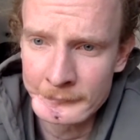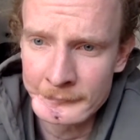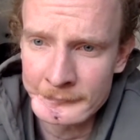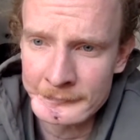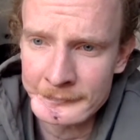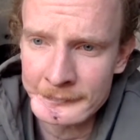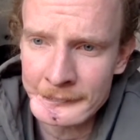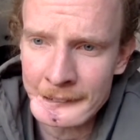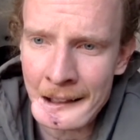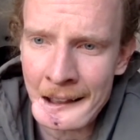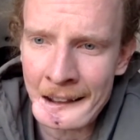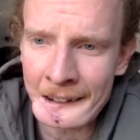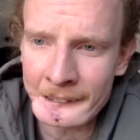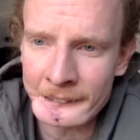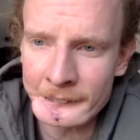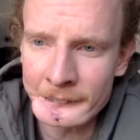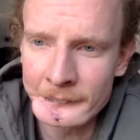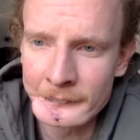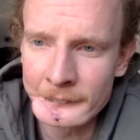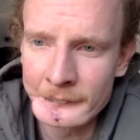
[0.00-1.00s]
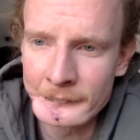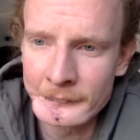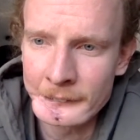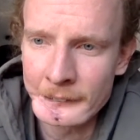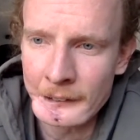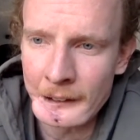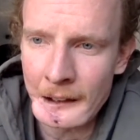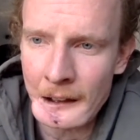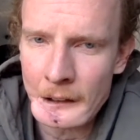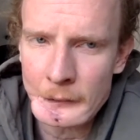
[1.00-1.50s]
Snack.
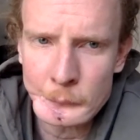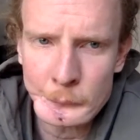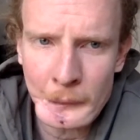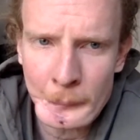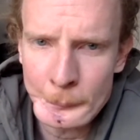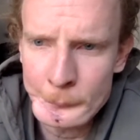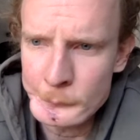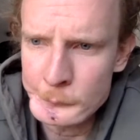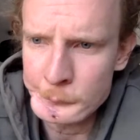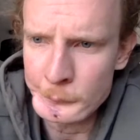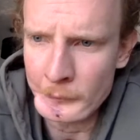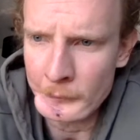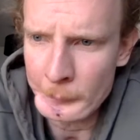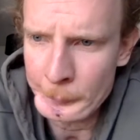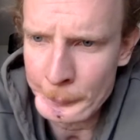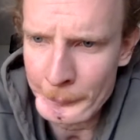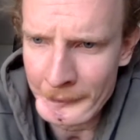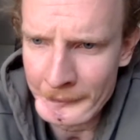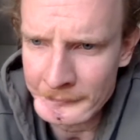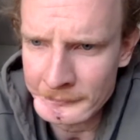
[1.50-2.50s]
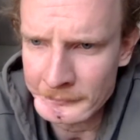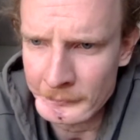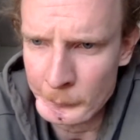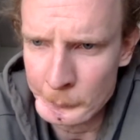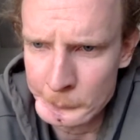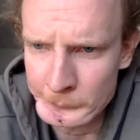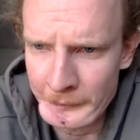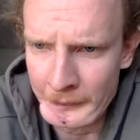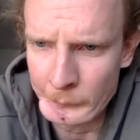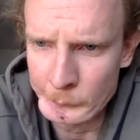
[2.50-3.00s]
How do I move on past
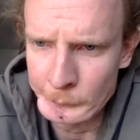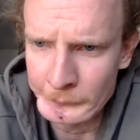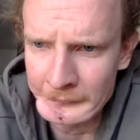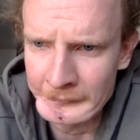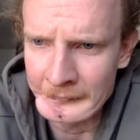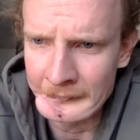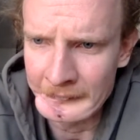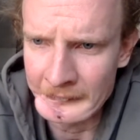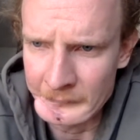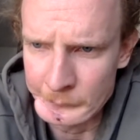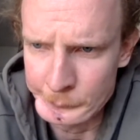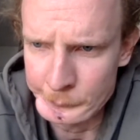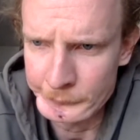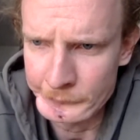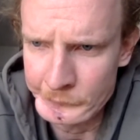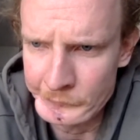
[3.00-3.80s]
someone I really loved?